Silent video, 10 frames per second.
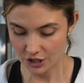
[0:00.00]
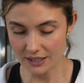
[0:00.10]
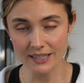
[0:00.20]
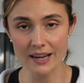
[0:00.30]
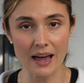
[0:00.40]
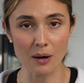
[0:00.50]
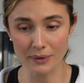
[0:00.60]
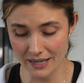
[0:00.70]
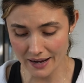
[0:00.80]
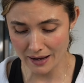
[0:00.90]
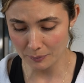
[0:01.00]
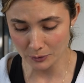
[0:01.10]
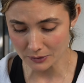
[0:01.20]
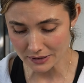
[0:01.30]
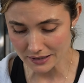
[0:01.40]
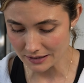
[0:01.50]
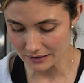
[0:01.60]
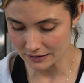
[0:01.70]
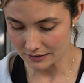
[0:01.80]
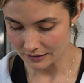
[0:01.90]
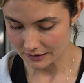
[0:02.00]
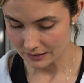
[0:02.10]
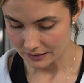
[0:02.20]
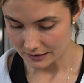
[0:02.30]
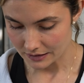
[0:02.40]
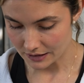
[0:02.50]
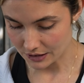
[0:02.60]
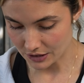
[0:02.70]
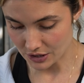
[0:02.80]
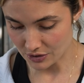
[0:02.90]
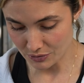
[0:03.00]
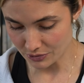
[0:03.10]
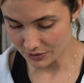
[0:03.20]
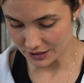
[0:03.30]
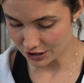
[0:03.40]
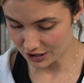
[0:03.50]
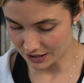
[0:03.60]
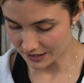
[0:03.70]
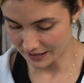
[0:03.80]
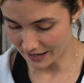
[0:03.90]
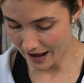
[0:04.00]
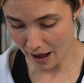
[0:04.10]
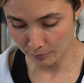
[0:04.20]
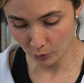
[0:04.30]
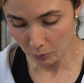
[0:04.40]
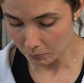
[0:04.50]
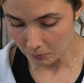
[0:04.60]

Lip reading: She didn't say how many apples to use. She just said apple.